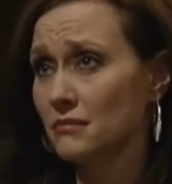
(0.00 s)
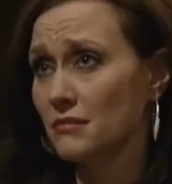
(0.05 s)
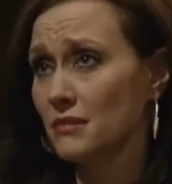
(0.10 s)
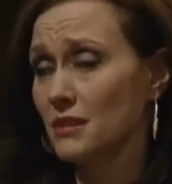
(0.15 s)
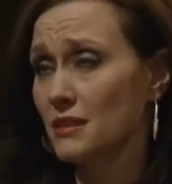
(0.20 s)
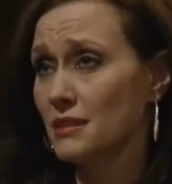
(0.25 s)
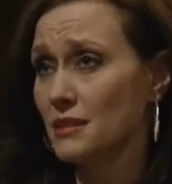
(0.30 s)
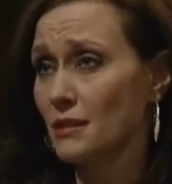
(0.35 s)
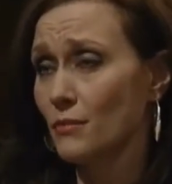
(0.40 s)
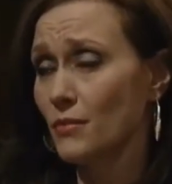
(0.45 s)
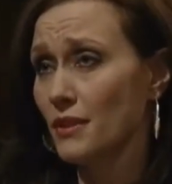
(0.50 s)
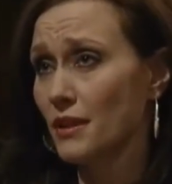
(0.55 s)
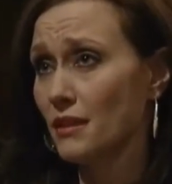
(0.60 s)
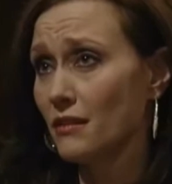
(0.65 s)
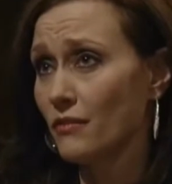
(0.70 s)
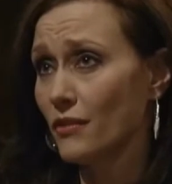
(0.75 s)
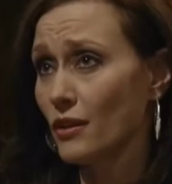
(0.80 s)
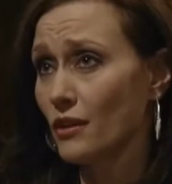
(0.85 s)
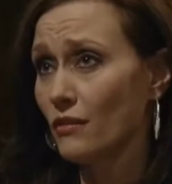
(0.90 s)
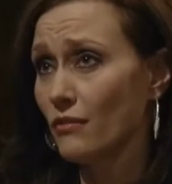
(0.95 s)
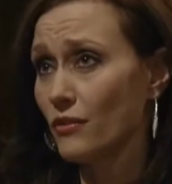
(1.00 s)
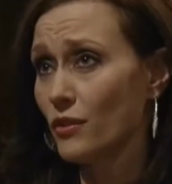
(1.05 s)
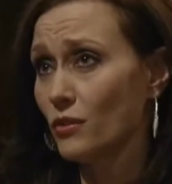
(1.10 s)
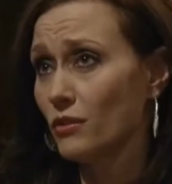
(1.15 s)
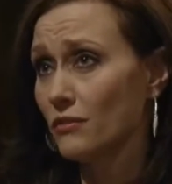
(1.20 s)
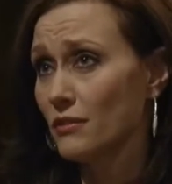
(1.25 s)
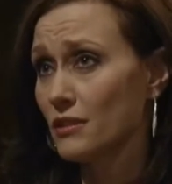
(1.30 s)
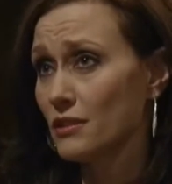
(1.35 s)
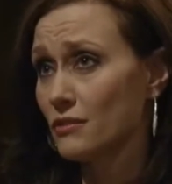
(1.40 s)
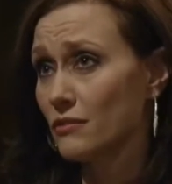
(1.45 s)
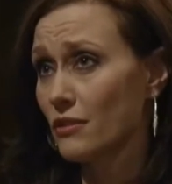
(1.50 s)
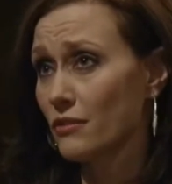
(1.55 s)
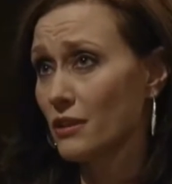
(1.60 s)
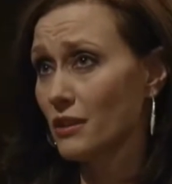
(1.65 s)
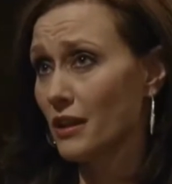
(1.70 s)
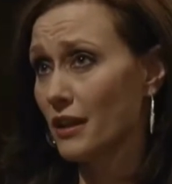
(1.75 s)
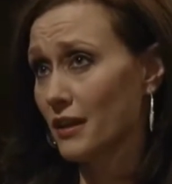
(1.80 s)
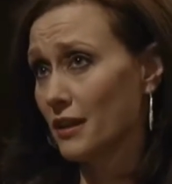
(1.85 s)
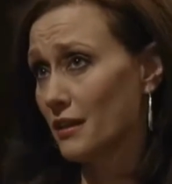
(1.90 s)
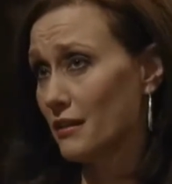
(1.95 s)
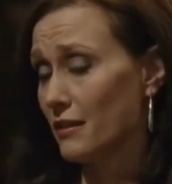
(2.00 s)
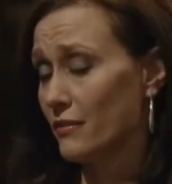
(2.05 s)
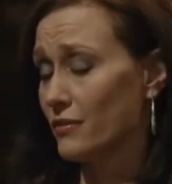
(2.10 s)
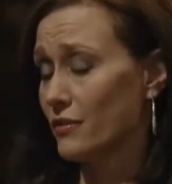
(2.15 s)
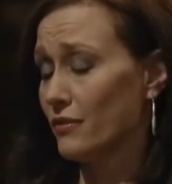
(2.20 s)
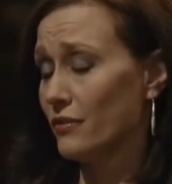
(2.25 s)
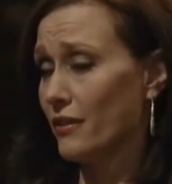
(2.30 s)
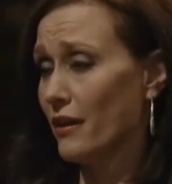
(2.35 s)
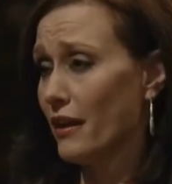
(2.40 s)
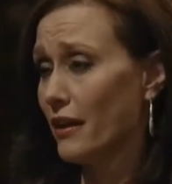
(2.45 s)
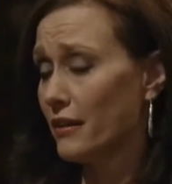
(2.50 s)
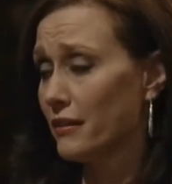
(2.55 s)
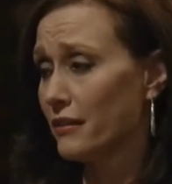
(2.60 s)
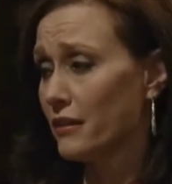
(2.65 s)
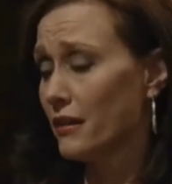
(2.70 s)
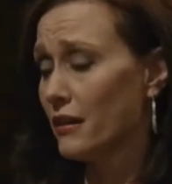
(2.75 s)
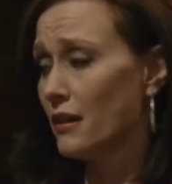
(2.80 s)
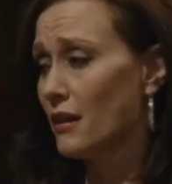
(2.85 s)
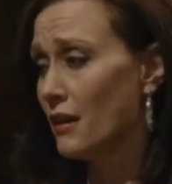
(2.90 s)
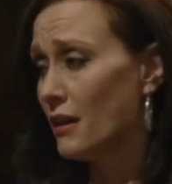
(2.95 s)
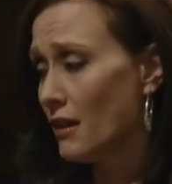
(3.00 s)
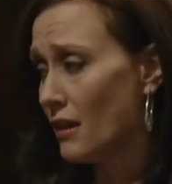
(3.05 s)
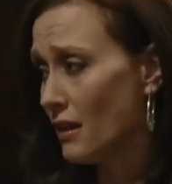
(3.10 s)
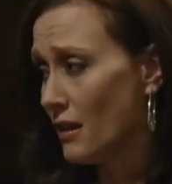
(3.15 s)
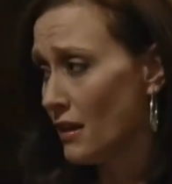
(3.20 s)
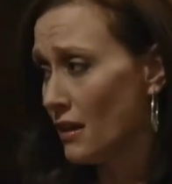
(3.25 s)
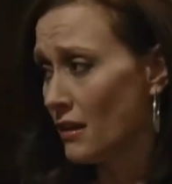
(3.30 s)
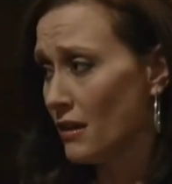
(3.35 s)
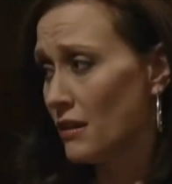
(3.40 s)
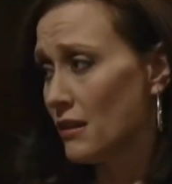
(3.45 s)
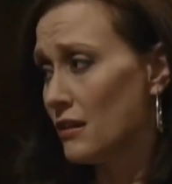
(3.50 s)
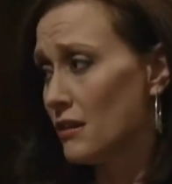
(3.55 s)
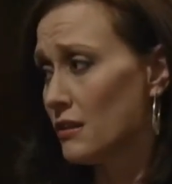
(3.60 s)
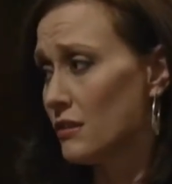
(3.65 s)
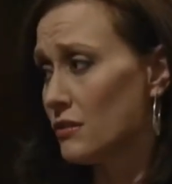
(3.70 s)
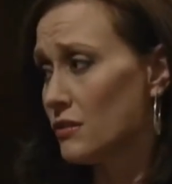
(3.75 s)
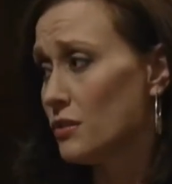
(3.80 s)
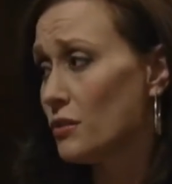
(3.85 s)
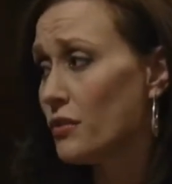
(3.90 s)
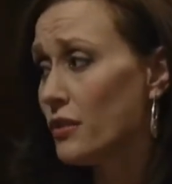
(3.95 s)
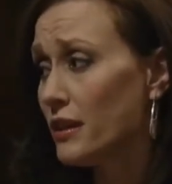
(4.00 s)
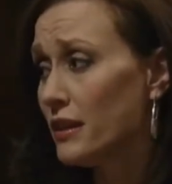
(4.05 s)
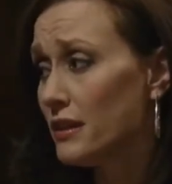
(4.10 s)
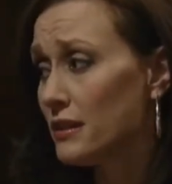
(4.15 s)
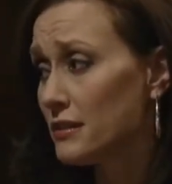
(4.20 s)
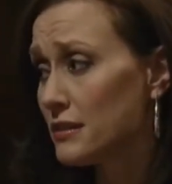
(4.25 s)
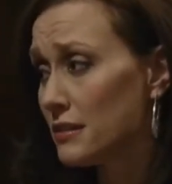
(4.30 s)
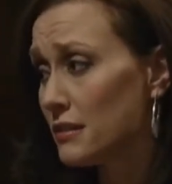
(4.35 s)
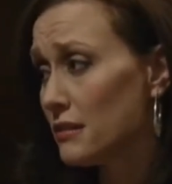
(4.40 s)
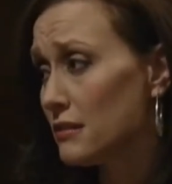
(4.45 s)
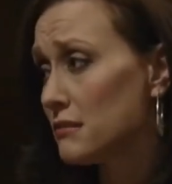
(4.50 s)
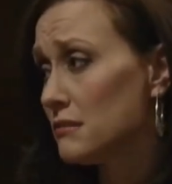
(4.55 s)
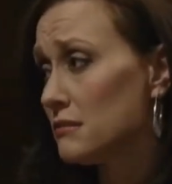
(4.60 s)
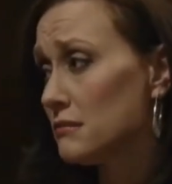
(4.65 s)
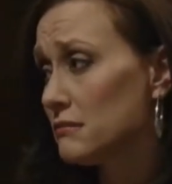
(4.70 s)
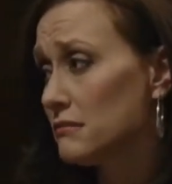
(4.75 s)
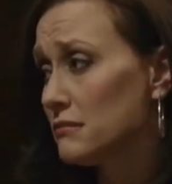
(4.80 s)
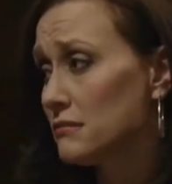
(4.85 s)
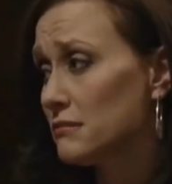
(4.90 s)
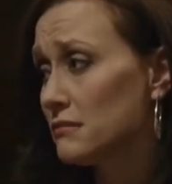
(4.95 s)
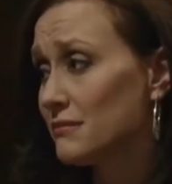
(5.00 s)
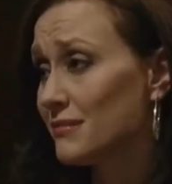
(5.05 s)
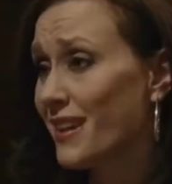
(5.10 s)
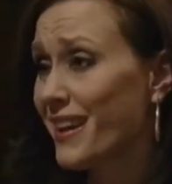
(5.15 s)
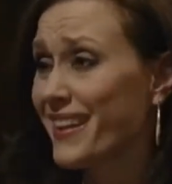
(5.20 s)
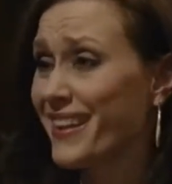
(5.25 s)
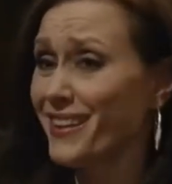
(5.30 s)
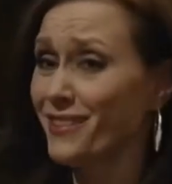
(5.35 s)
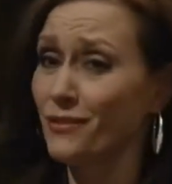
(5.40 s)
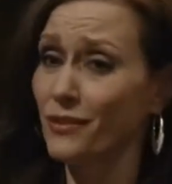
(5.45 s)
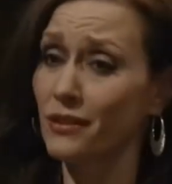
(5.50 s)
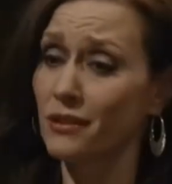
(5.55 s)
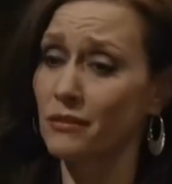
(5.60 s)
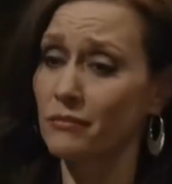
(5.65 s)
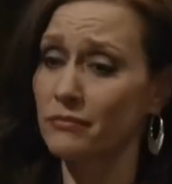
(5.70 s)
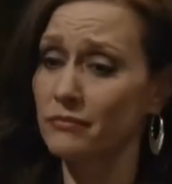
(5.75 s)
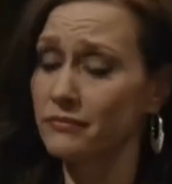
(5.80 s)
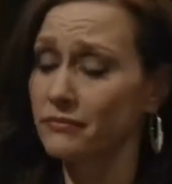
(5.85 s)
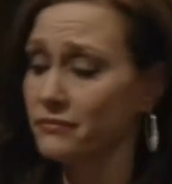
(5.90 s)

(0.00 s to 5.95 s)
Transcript: It's something very few of us are very lucky enough to find. Truth is, I envy them.